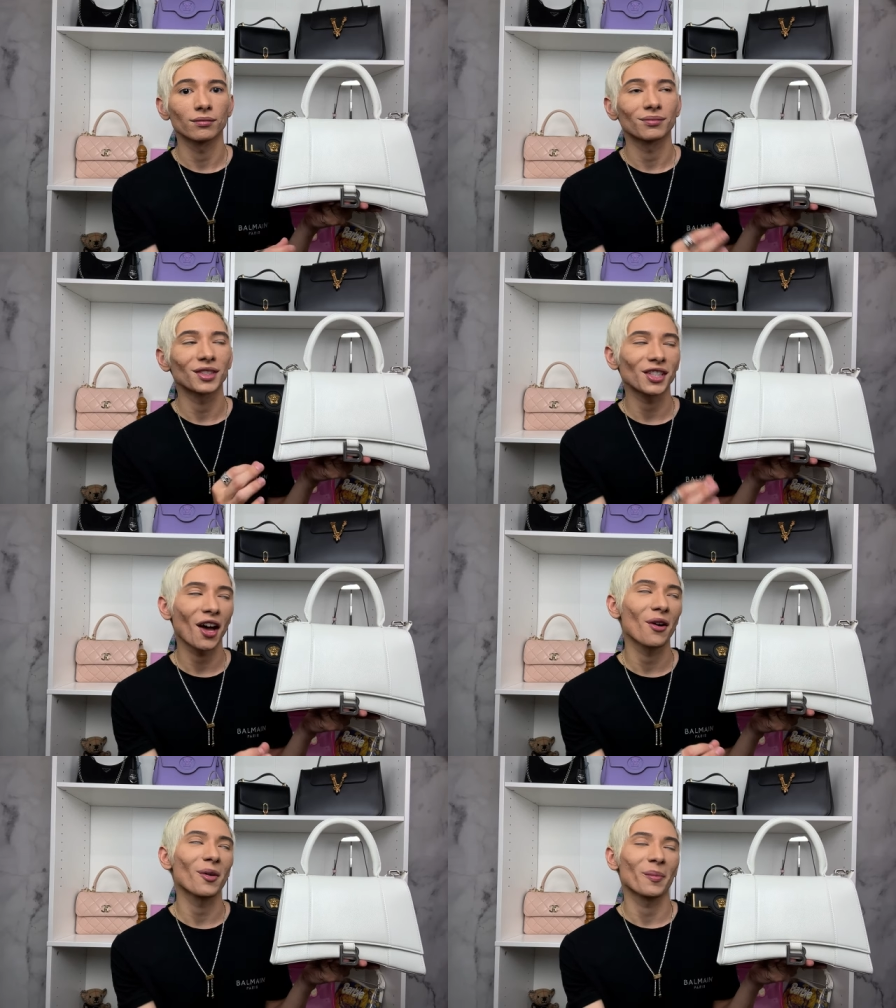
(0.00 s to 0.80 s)

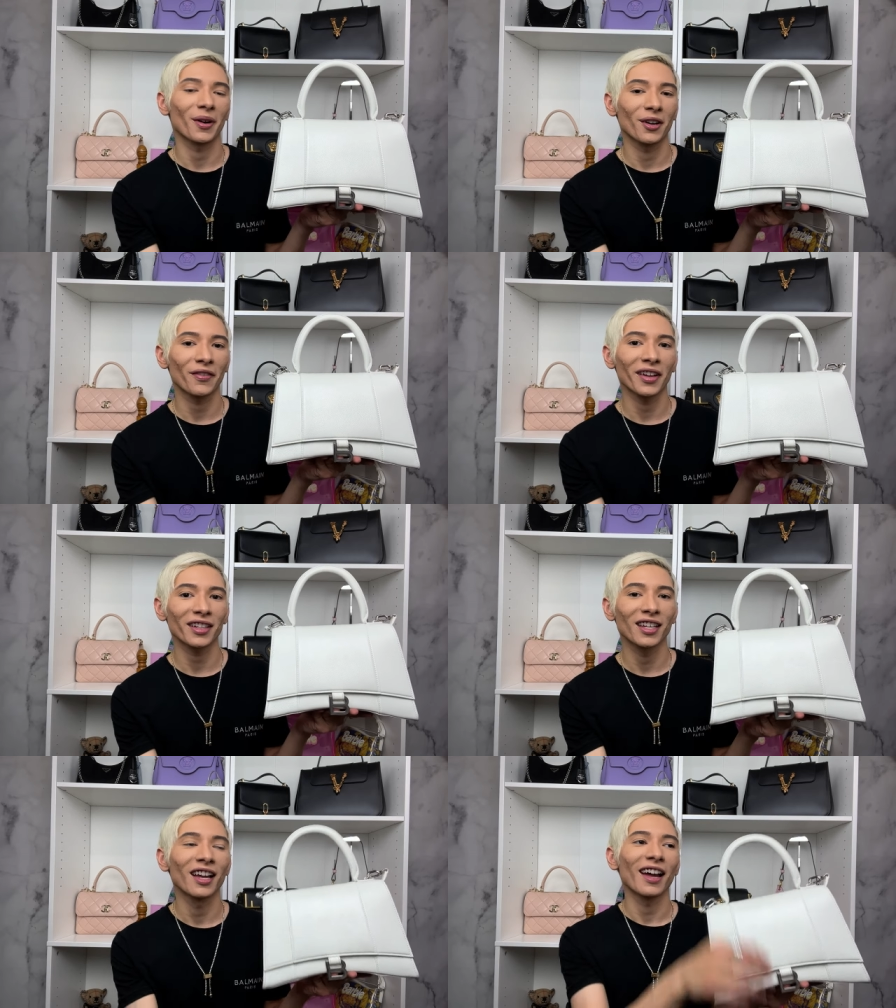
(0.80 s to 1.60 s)
So
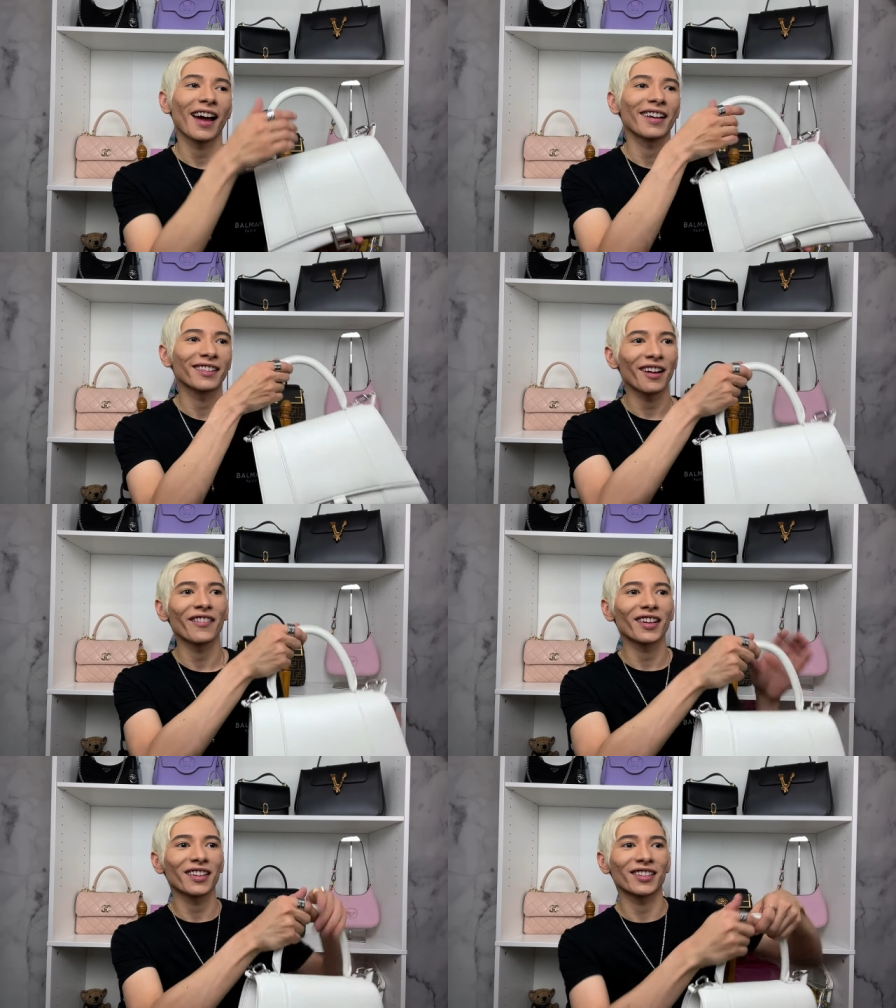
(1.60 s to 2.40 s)
perfect. I love
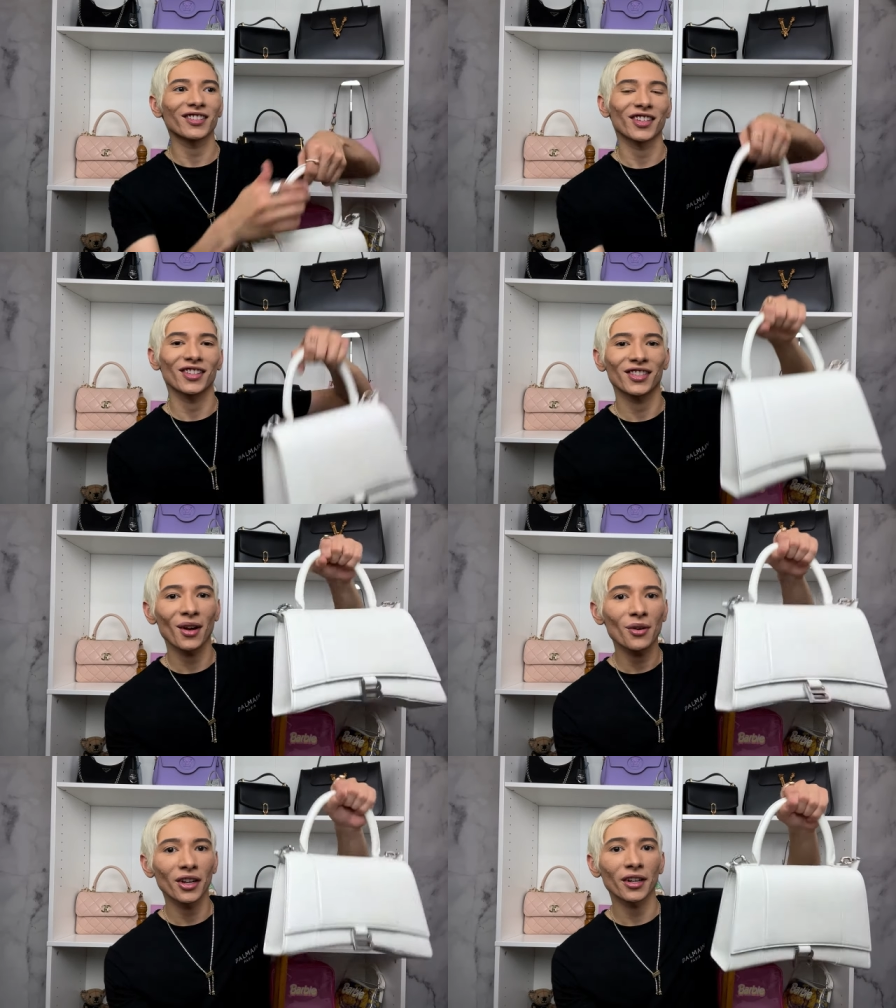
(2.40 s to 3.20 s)
it. It's just
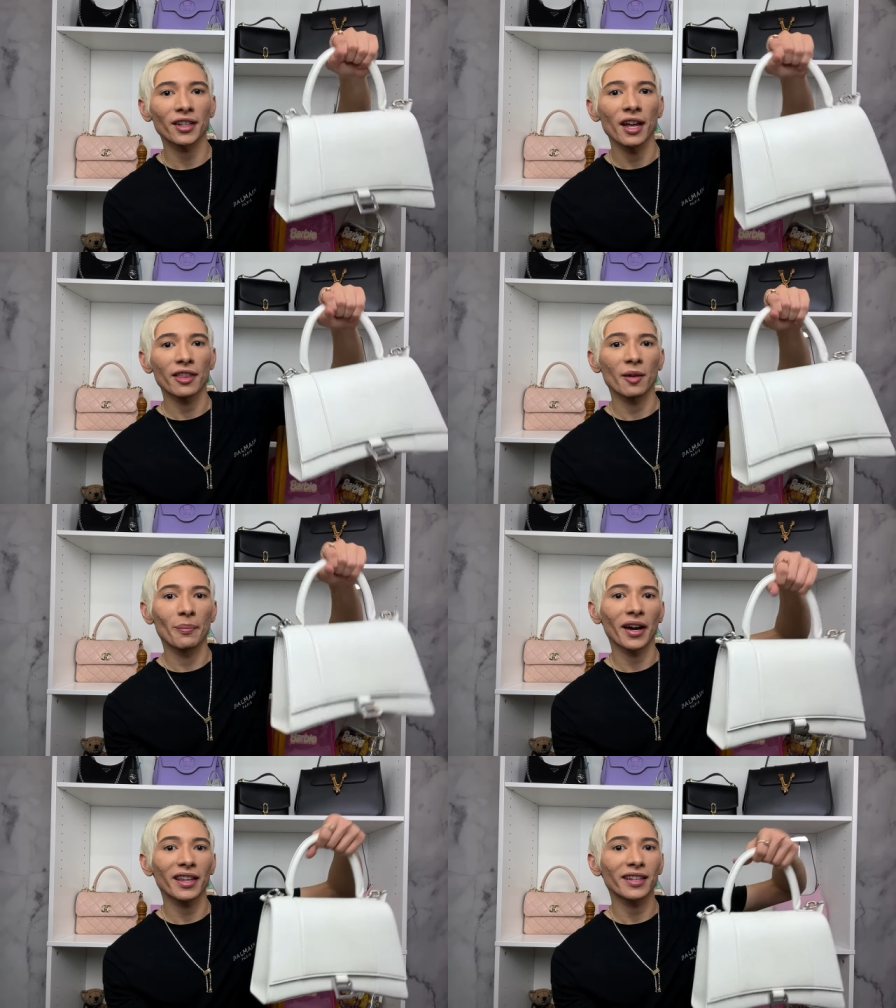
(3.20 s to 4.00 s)
so good. The
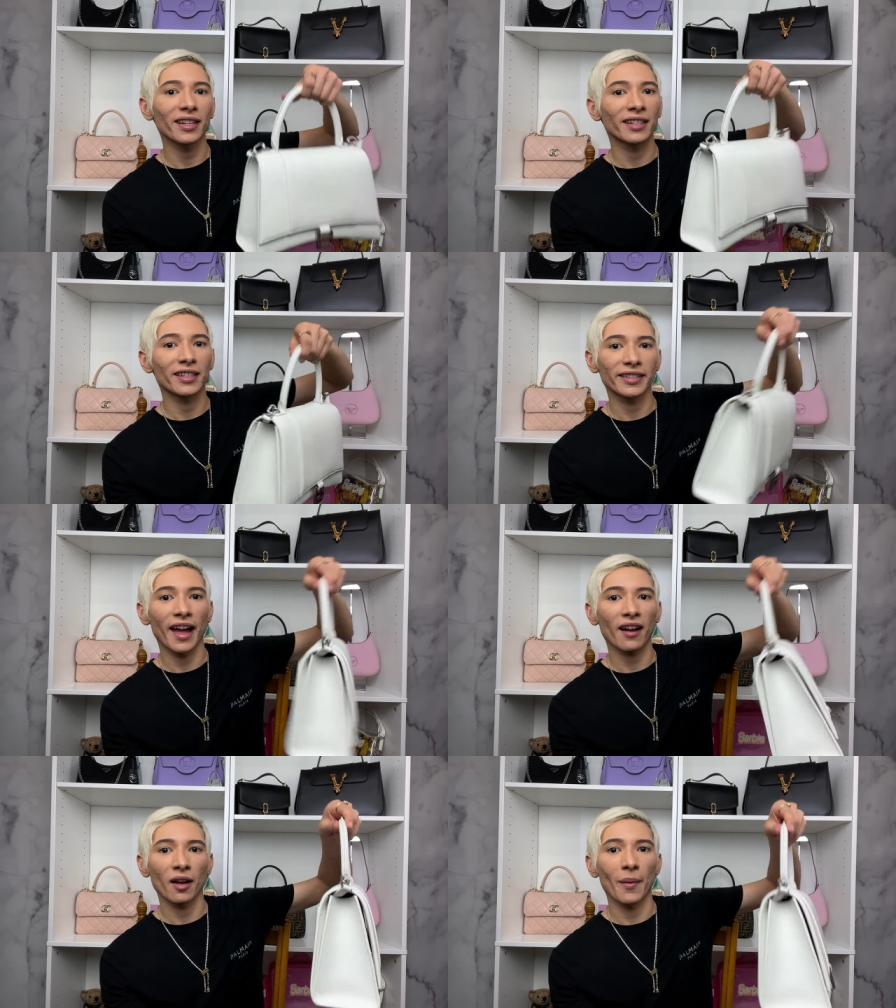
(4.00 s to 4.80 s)
button, it does
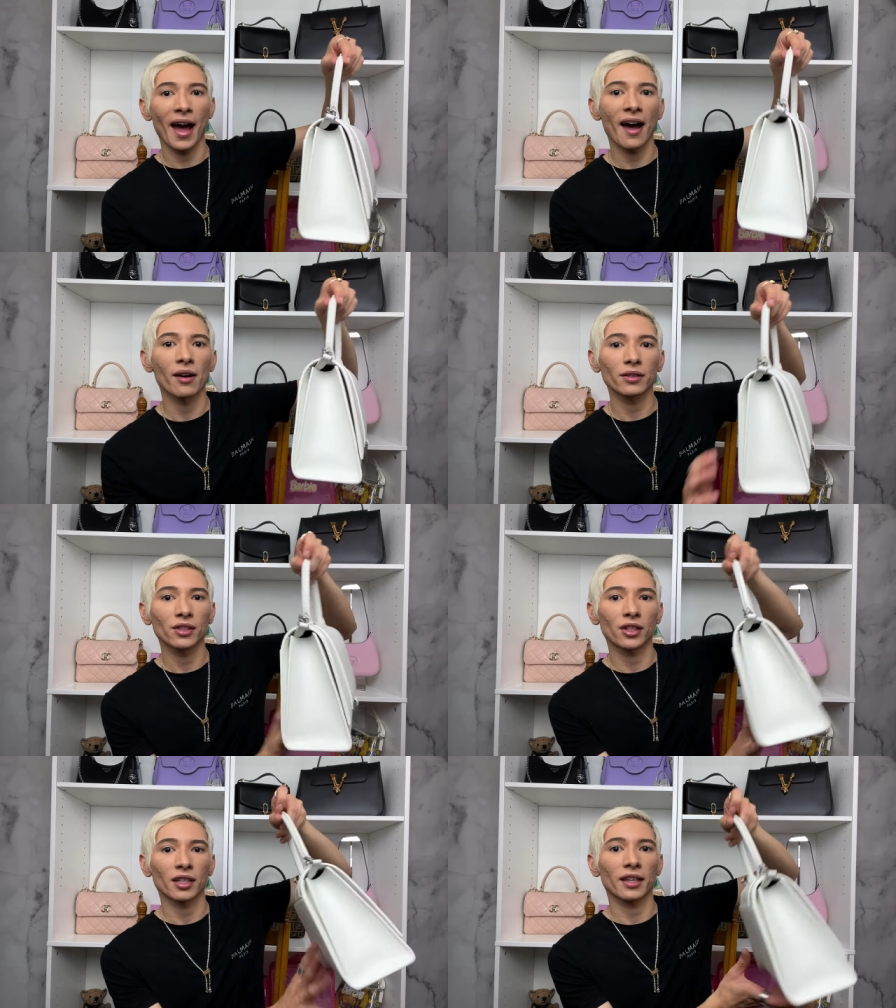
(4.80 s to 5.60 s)
not come out. You
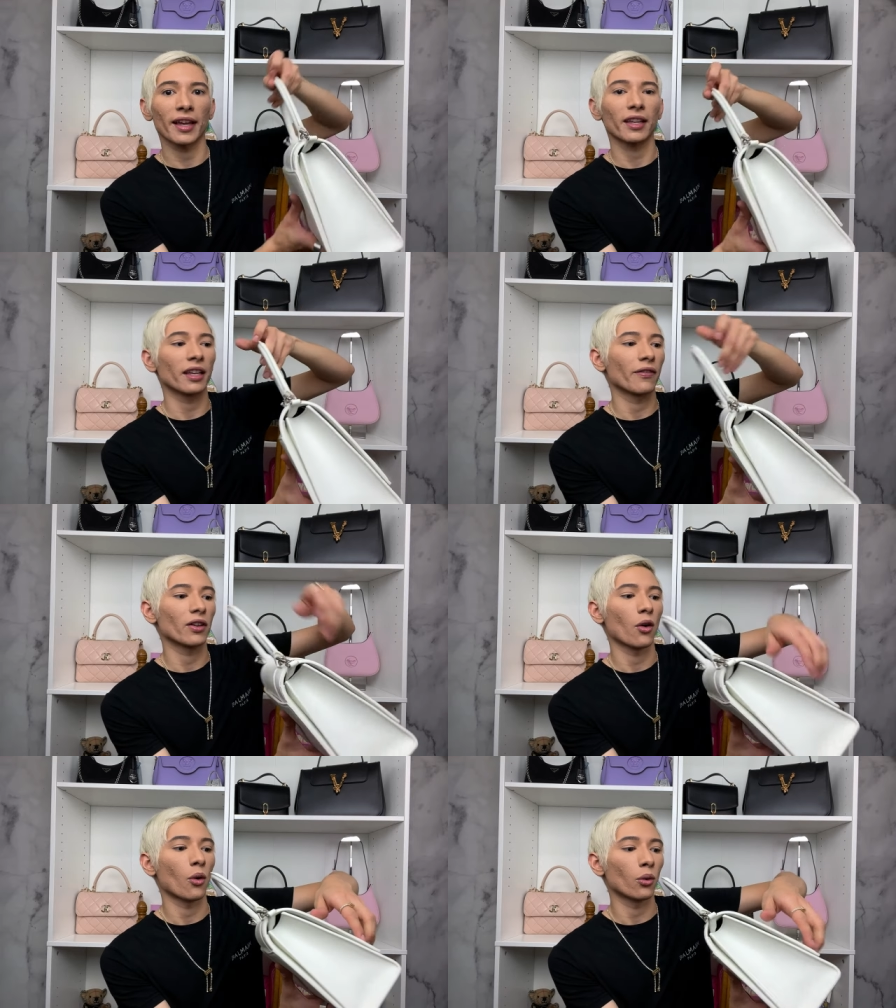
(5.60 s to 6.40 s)
can, like, even
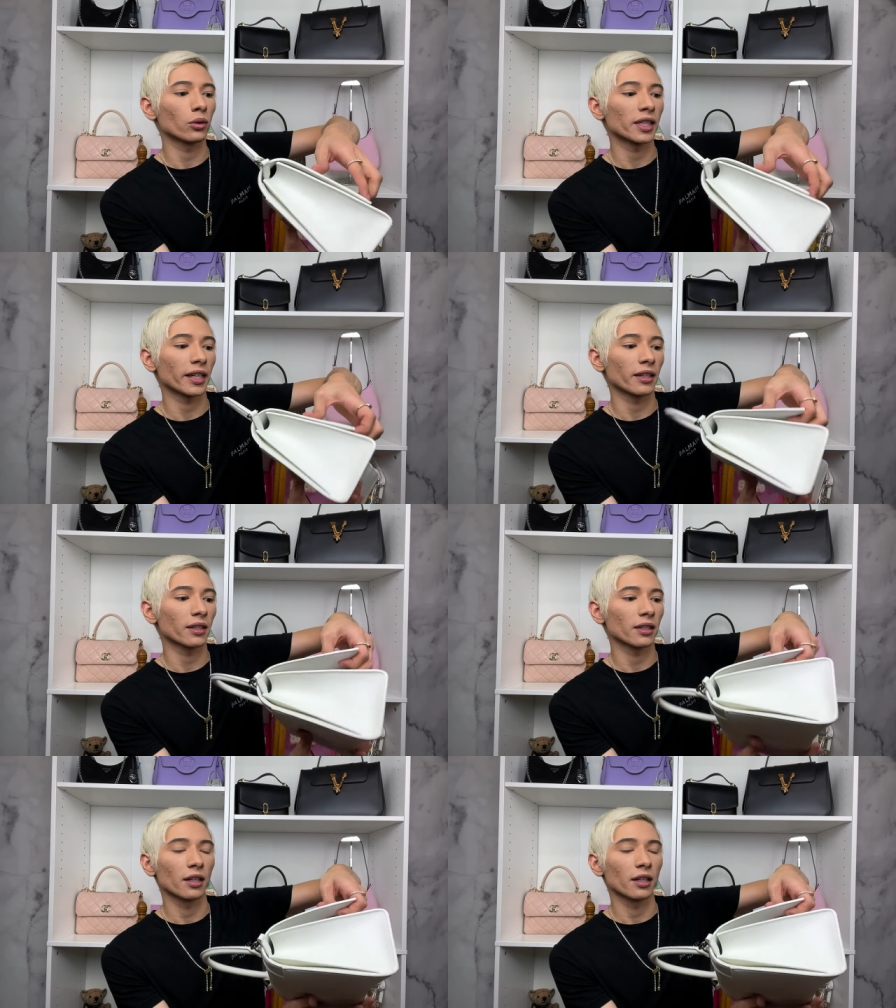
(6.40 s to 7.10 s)
hold it